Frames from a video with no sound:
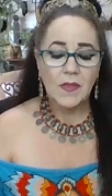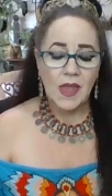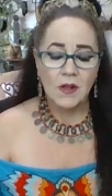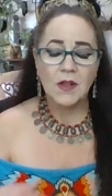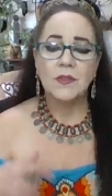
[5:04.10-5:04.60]

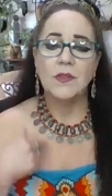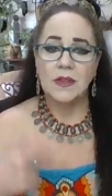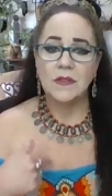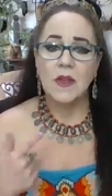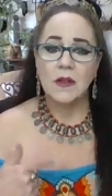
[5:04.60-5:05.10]
And also the
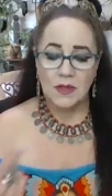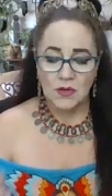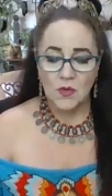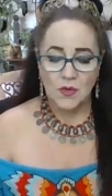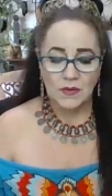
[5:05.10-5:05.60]
suckling
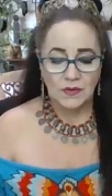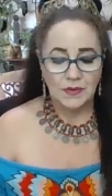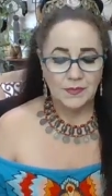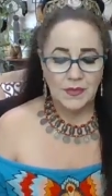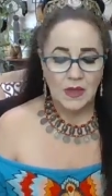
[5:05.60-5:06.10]
horse.
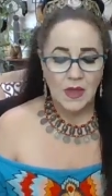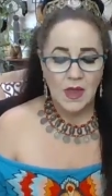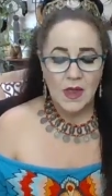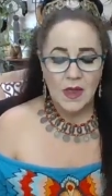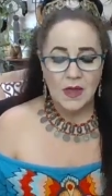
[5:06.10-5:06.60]

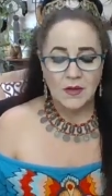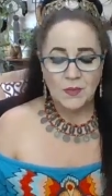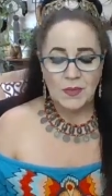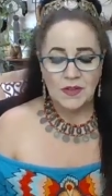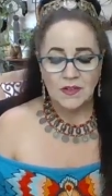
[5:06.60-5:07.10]
Another
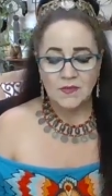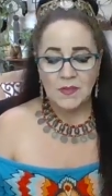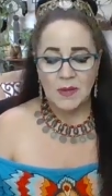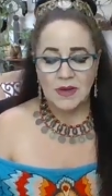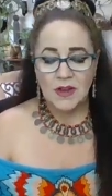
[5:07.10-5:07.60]
piece of
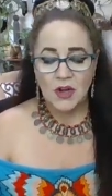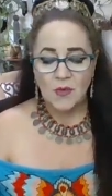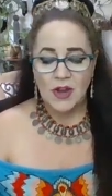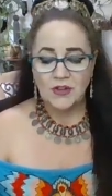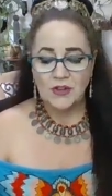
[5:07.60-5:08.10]
mummy
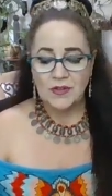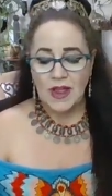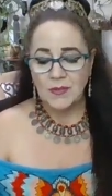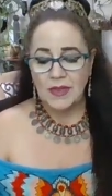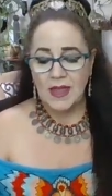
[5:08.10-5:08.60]
decoration
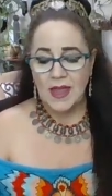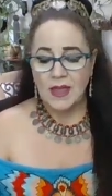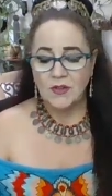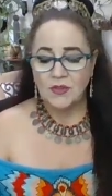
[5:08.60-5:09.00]
that began